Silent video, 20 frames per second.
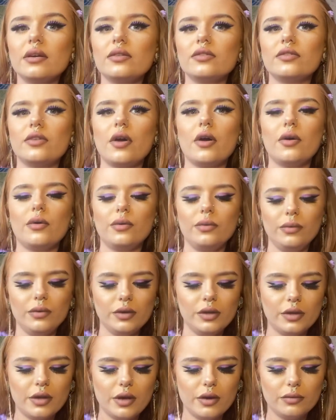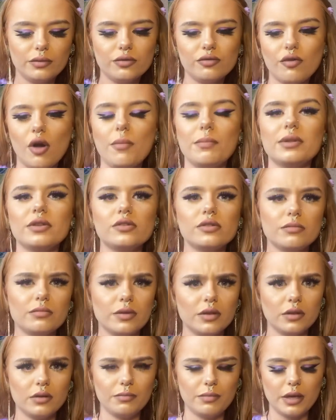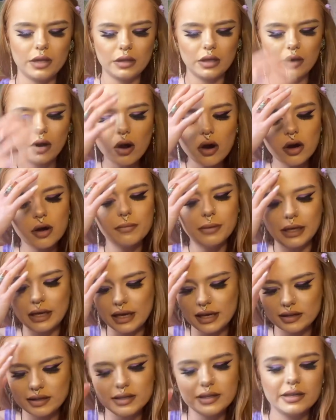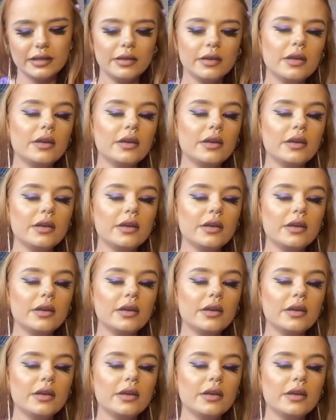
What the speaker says: So, dropping something and being like, oh, I'm an idiot.